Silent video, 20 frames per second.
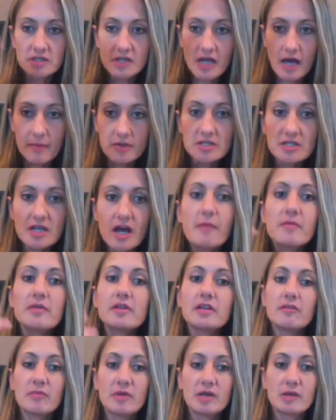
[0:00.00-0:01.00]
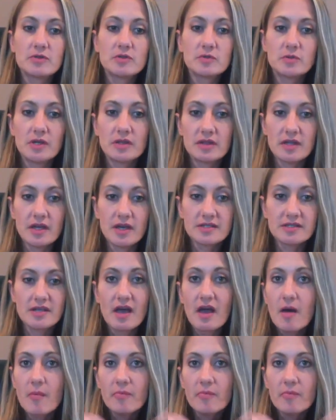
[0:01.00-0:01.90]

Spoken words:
how much time to leave me in between things.